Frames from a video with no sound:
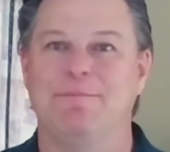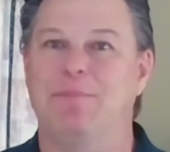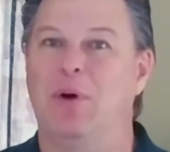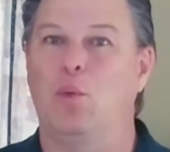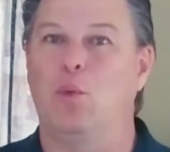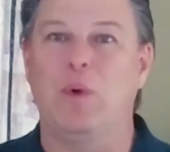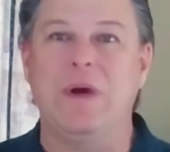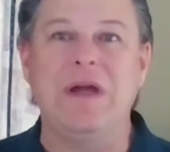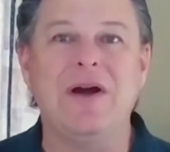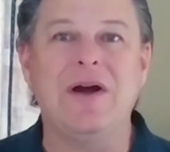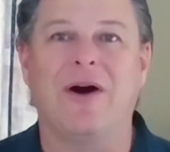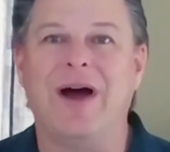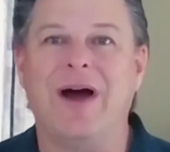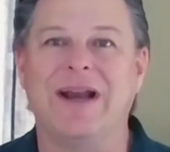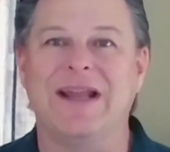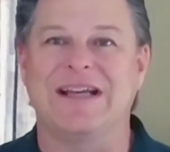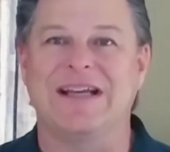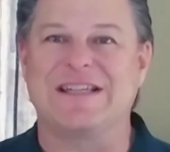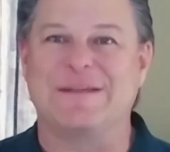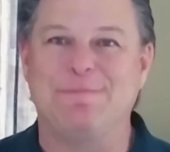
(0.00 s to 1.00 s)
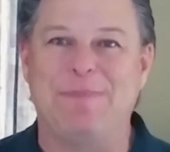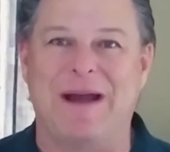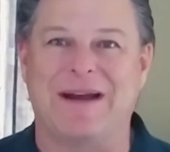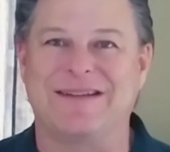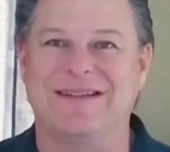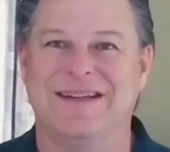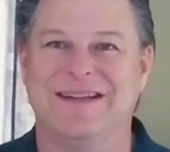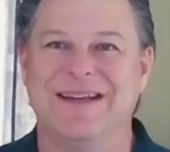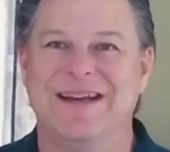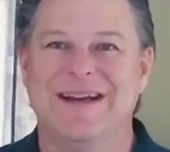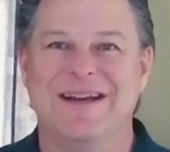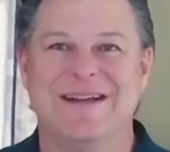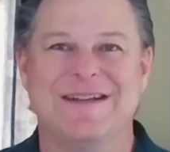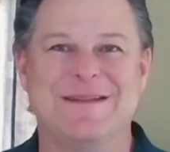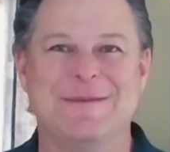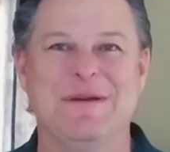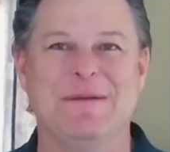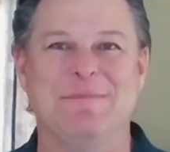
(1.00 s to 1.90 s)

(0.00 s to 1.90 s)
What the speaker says: but we are not expected to be